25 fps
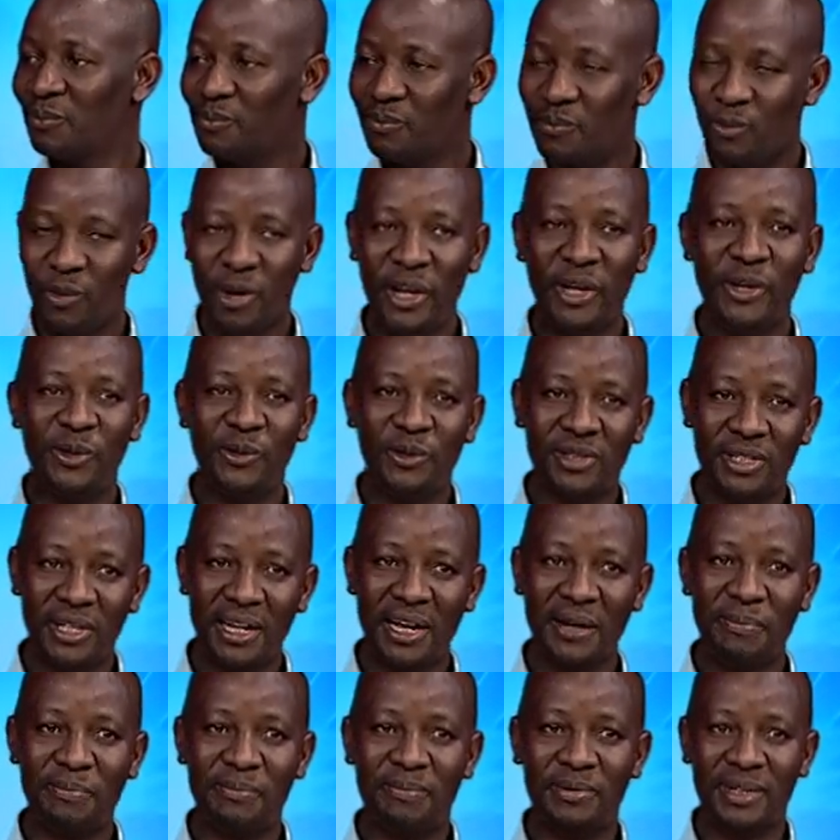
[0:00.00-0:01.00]
When you
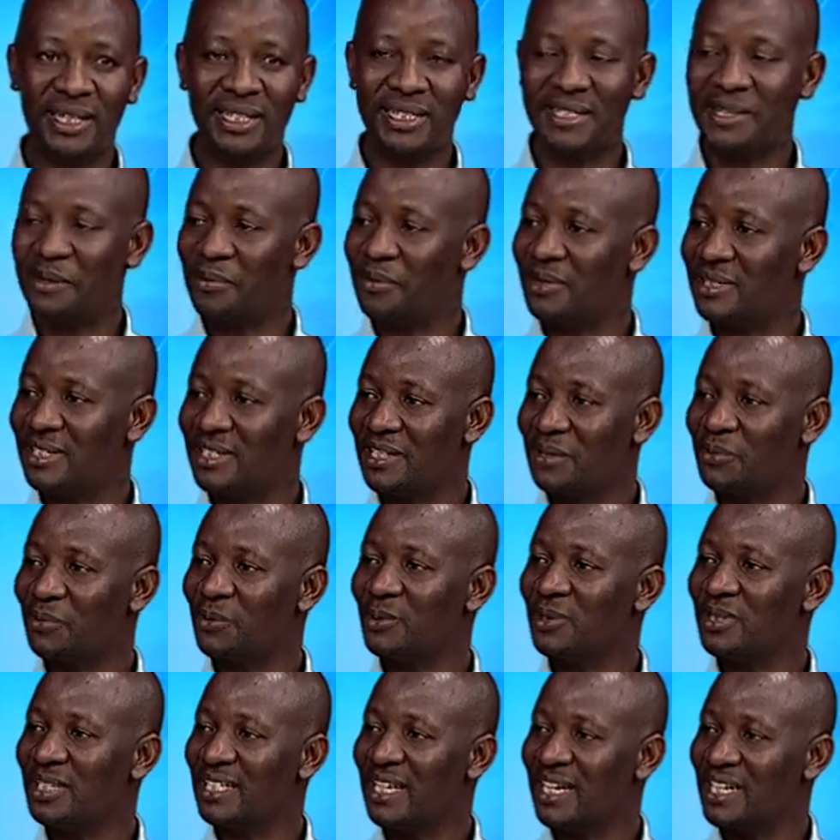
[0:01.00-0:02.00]
slap Kizza Besigye,
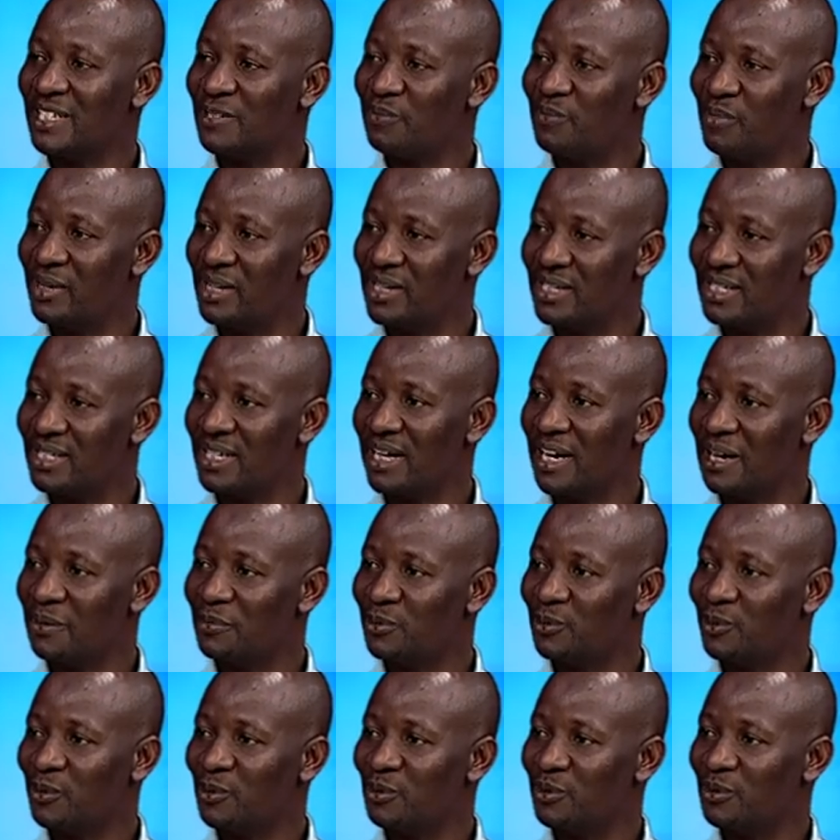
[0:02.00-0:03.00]
because he has been
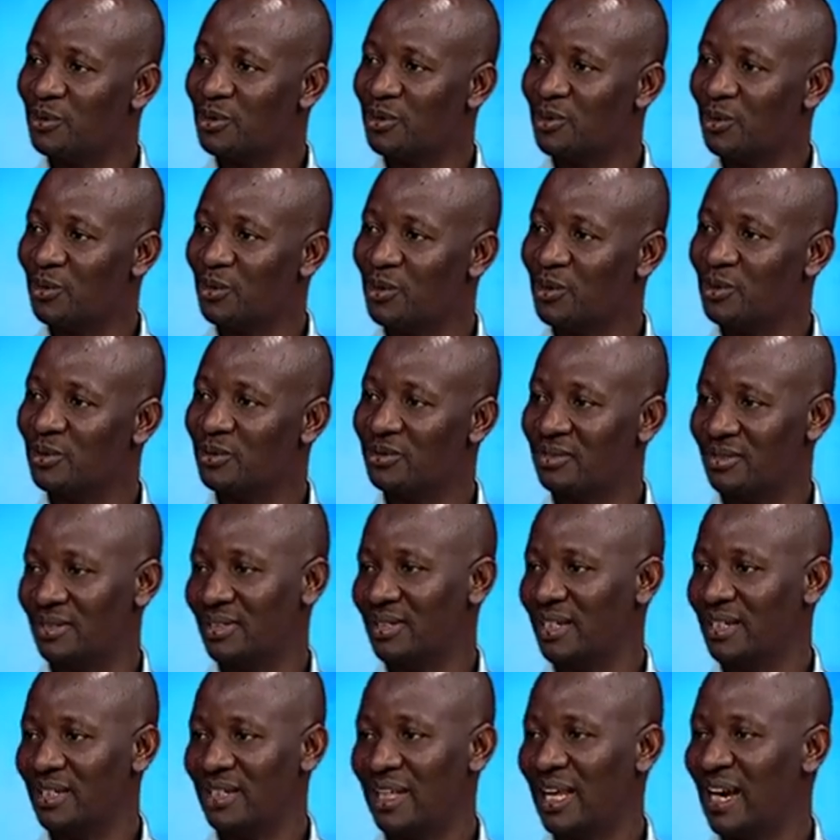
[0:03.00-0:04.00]
slapped almost all
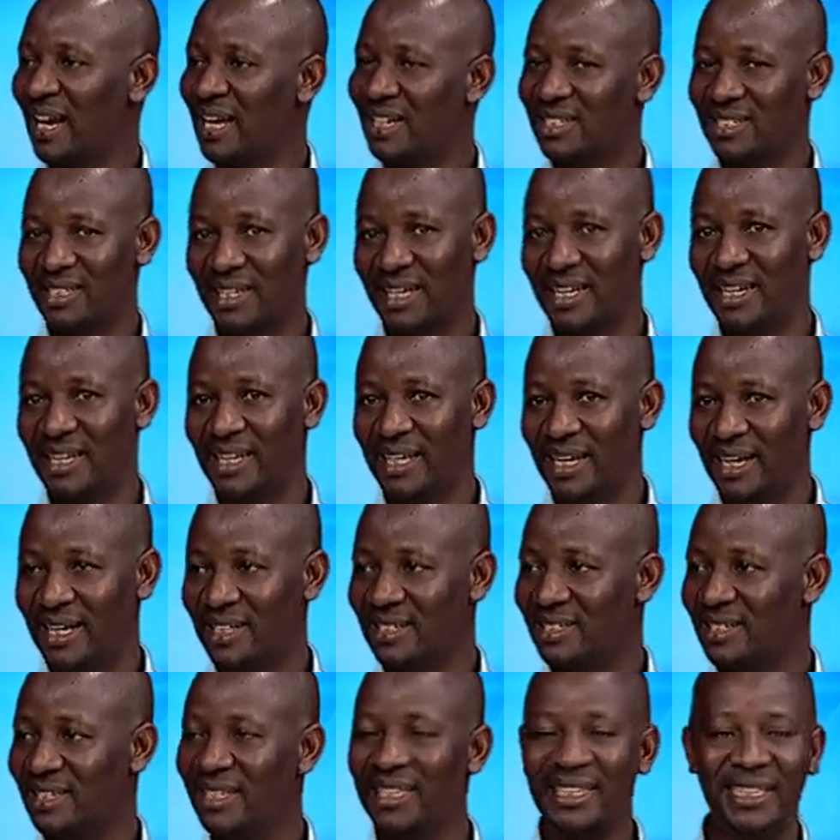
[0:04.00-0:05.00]
the last 10
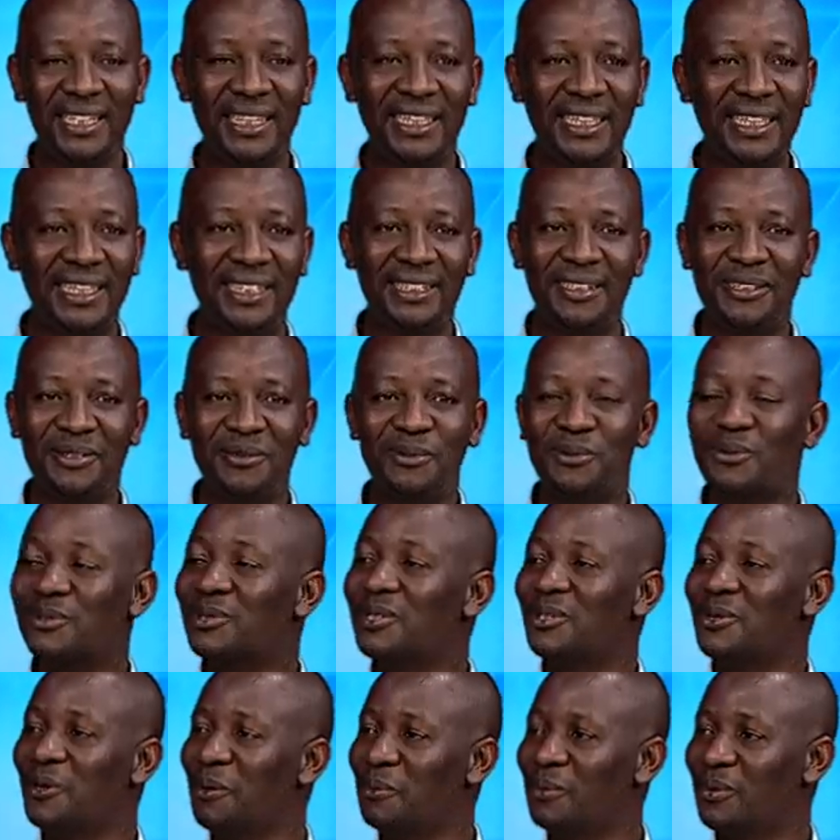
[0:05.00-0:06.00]
years, it looks
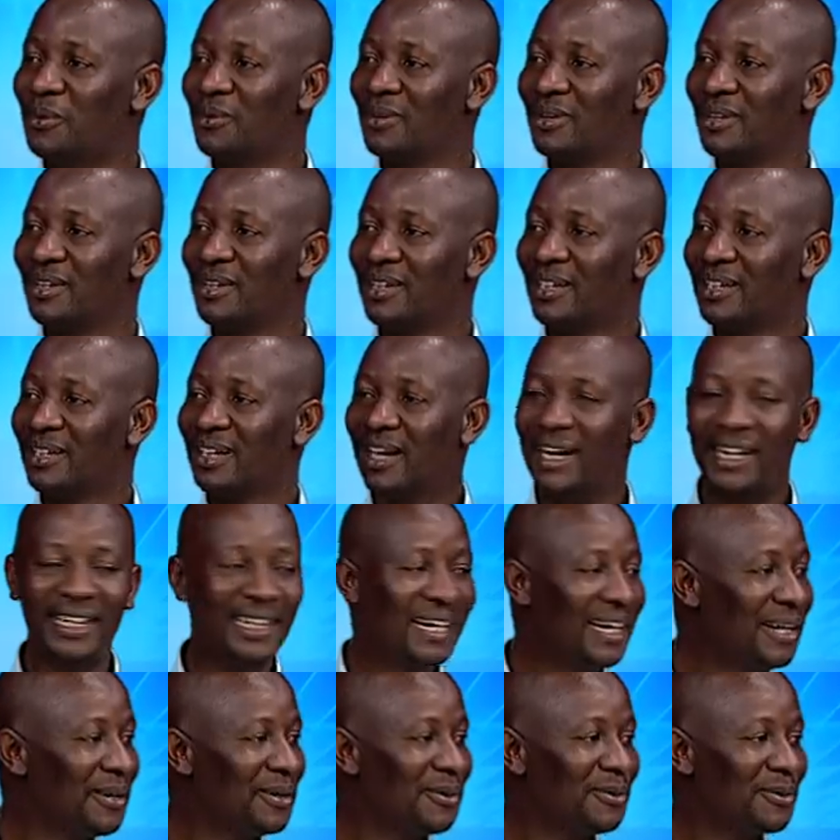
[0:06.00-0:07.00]
normal. And
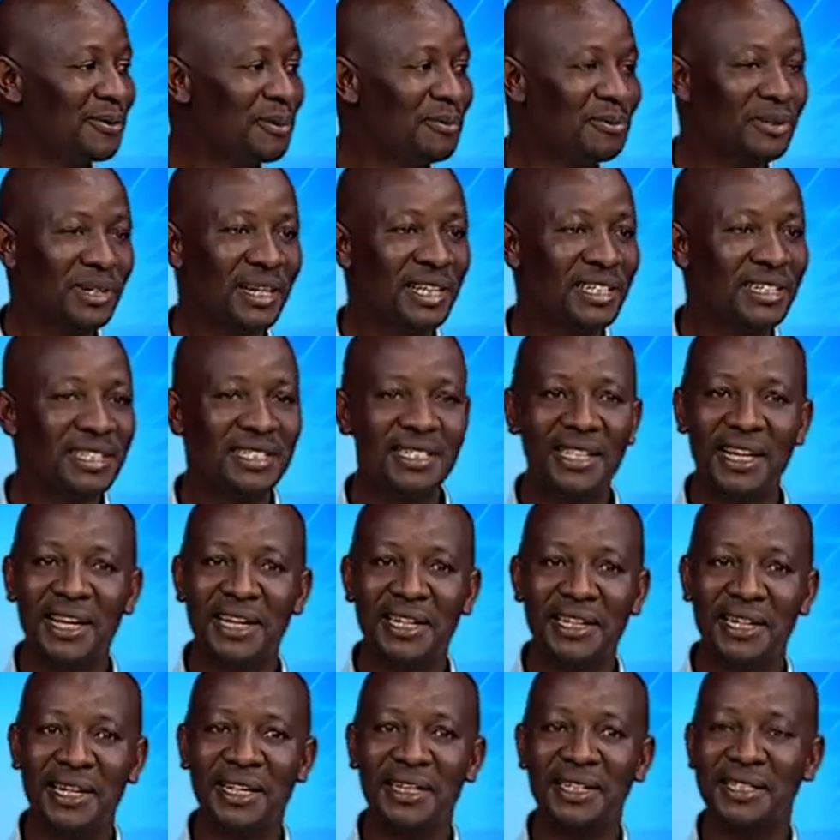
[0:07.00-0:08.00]
now Romshana says they
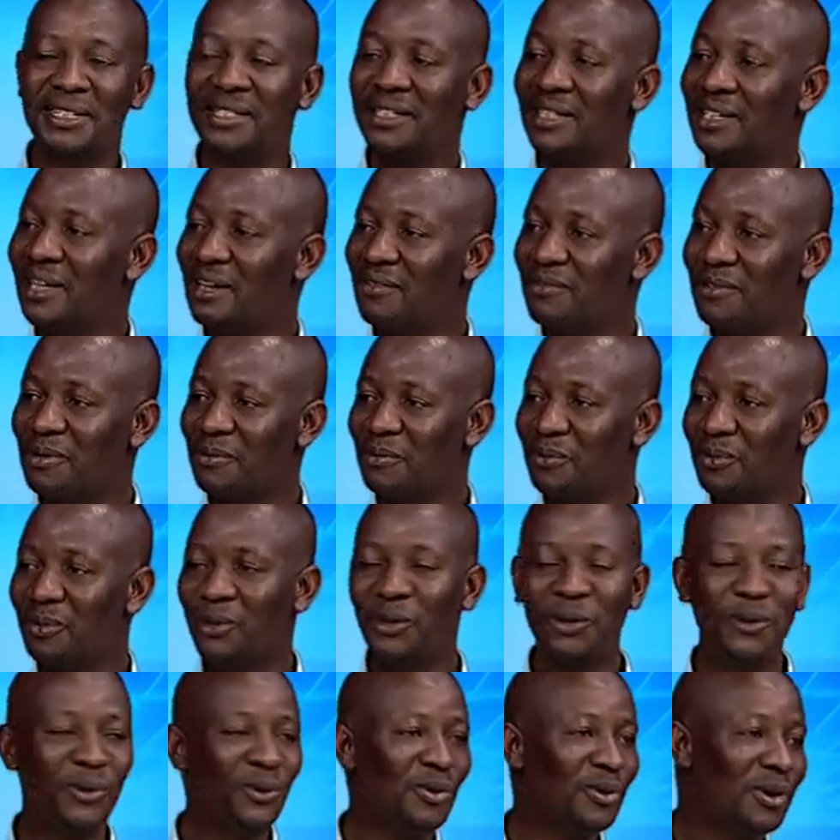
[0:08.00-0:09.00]
are arresting everybody.
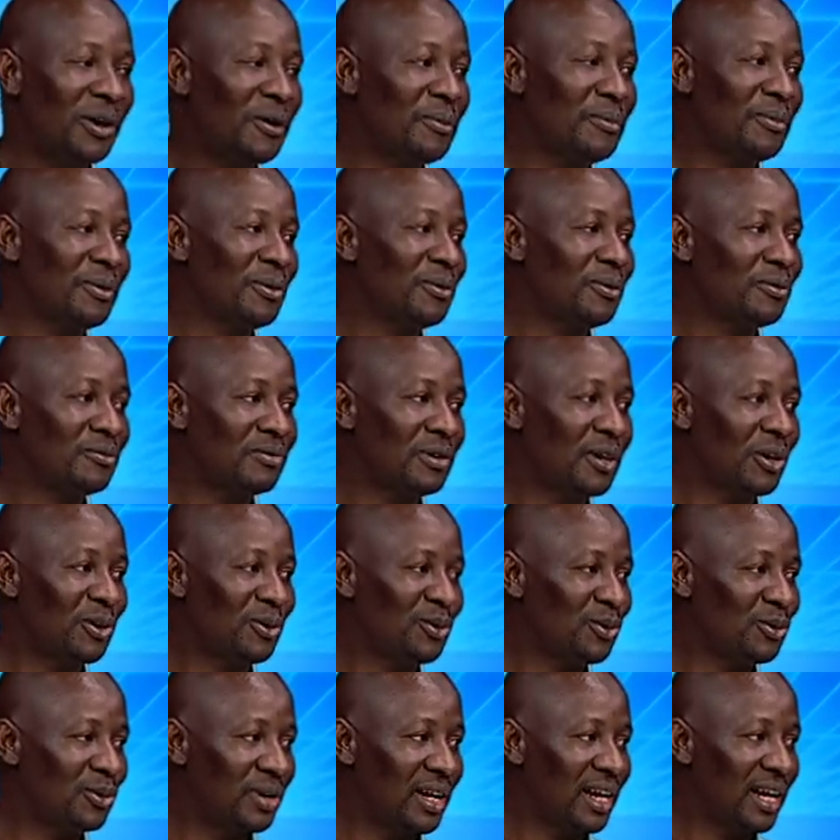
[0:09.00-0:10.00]
Do you know how many of our
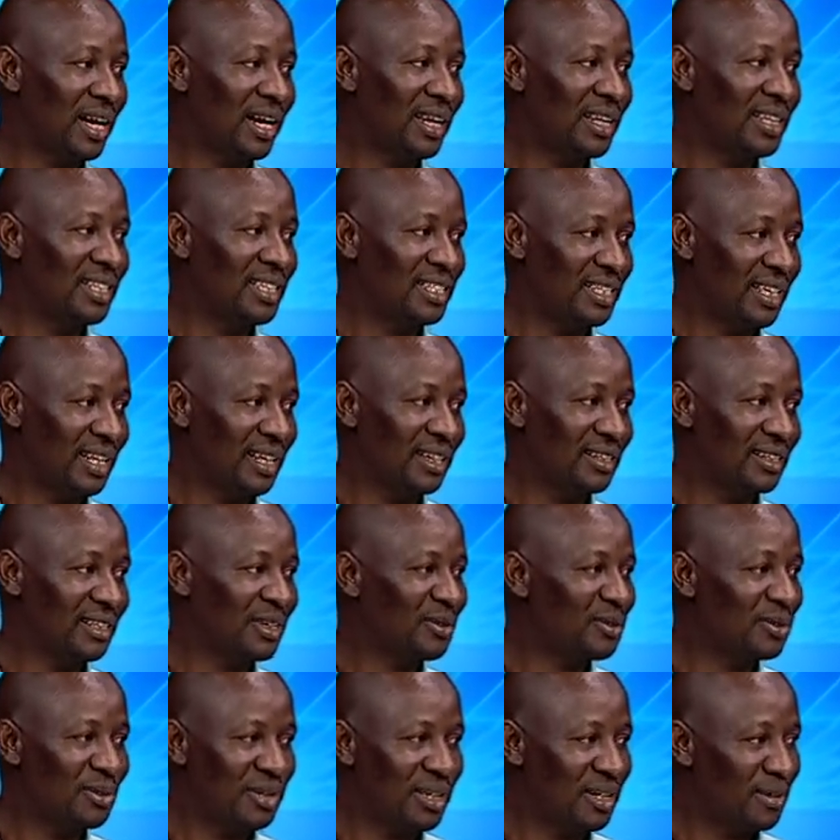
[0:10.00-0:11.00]
children are in jail,
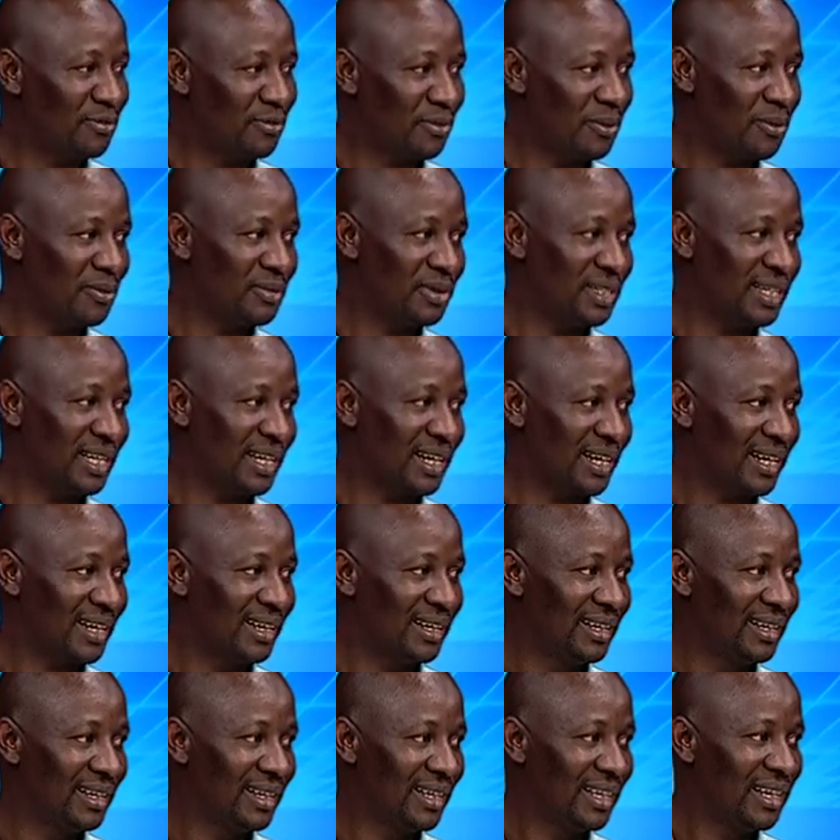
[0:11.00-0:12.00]
including from Chireka?
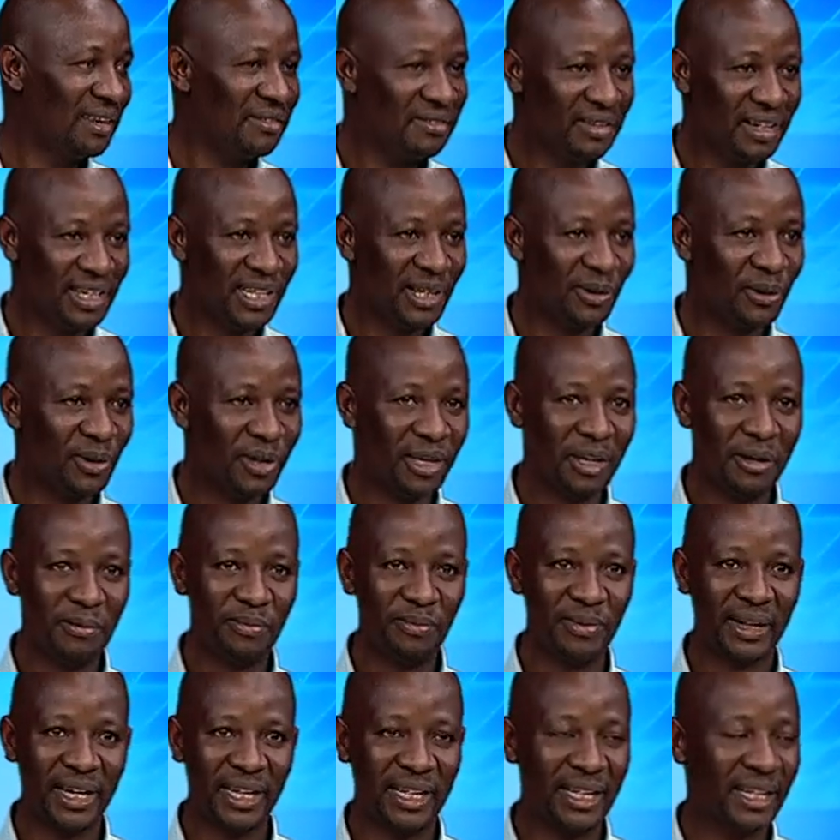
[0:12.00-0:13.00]
Every day we keep
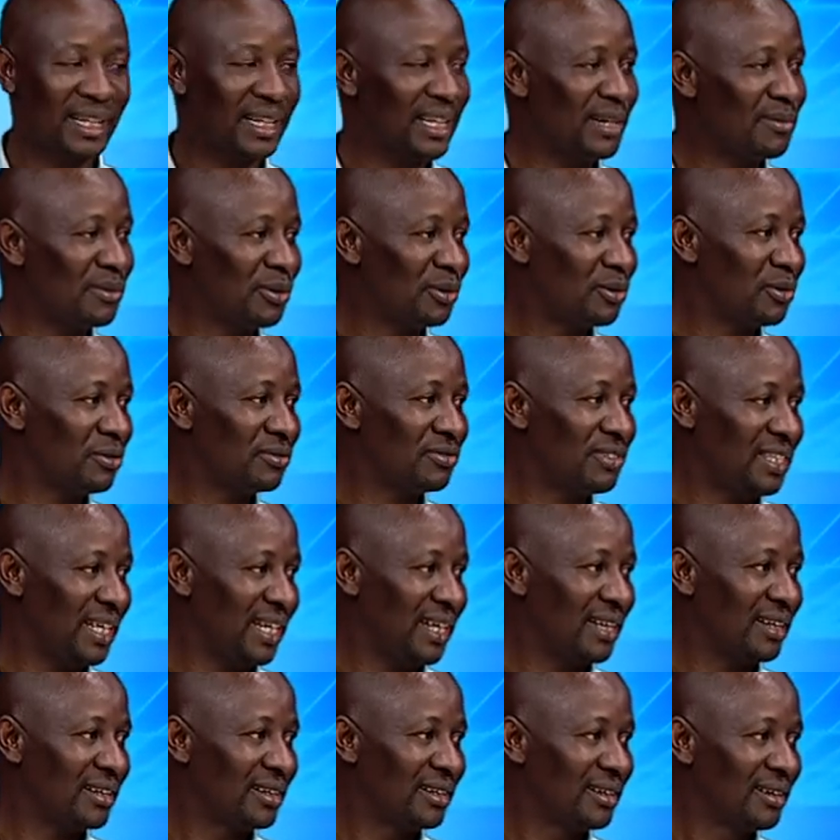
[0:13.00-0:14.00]
getting them out of
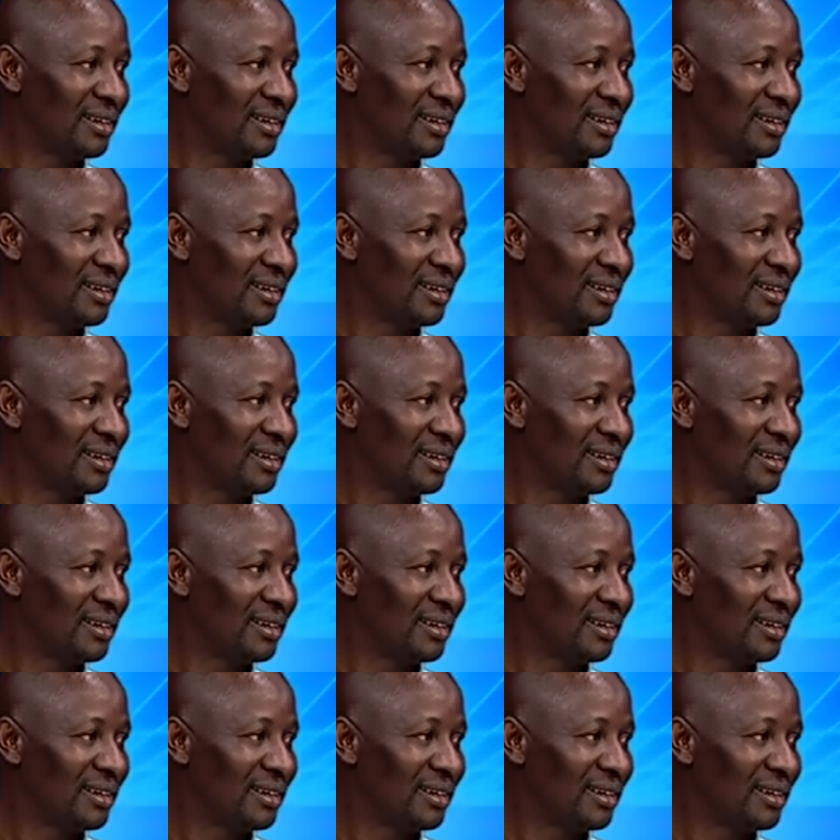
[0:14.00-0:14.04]
jail.